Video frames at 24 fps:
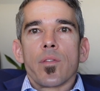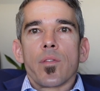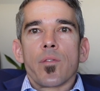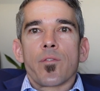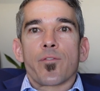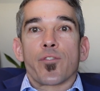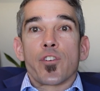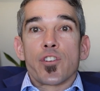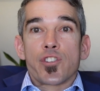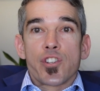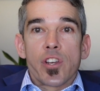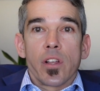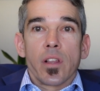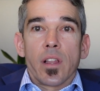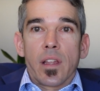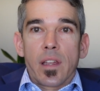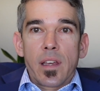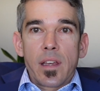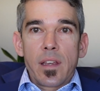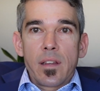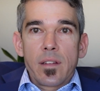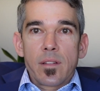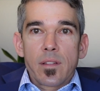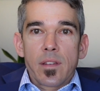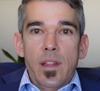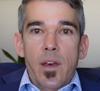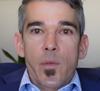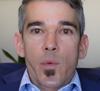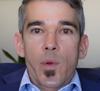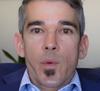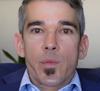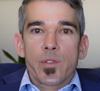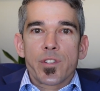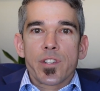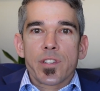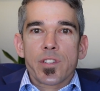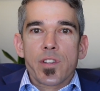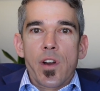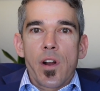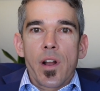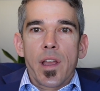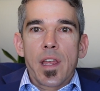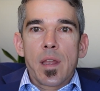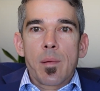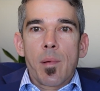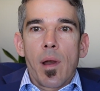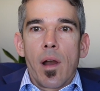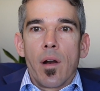fragility that we were just
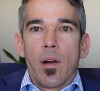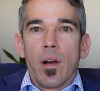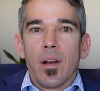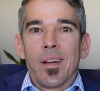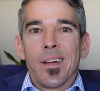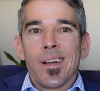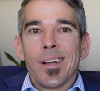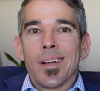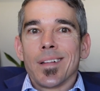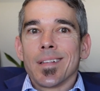talking about,